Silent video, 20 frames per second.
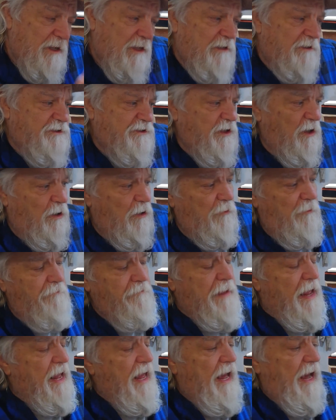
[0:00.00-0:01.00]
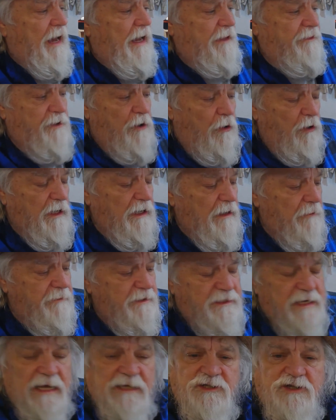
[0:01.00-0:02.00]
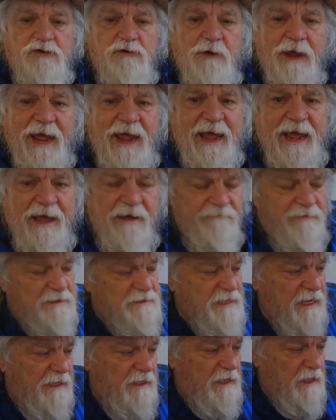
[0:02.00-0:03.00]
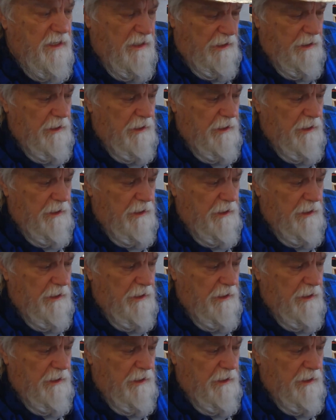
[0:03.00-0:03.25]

So uh, the only limitation you have is that